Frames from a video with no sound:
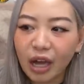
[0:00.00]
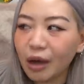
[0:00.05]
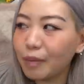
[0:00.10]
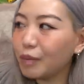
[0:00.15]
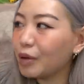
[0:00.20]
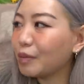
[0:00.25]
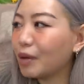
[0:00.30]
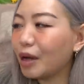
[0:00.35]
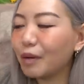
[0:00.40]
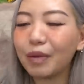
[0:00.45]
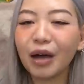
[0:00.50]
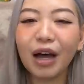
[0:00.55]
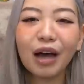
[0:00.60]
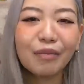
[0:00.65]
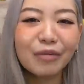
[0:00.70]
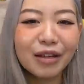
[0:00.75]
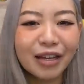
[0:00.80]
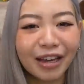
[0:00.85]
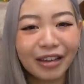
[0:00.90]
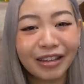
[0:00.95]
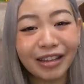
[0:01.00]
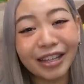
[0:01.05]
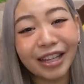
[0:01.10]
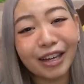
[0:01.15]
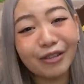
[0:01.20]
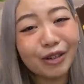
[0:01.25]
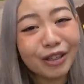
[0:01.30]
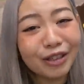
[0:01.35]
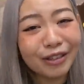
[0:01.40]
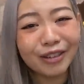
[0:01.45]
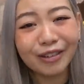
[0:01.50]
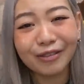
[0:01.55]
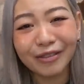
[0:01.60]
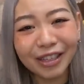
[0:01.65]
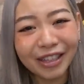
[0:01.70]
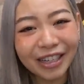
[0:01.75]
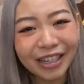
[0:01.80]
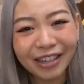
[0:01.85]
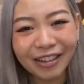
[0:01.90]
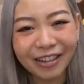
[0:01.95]
up in my apartment I think that would look
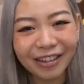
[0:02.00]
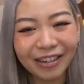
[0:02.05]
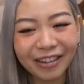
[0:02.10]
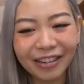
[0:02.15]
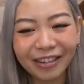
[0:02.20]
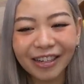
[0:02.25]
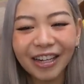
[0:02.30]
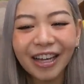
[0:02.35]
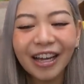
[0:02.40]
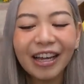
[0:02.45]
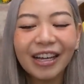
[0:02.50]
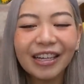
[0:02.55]
really cute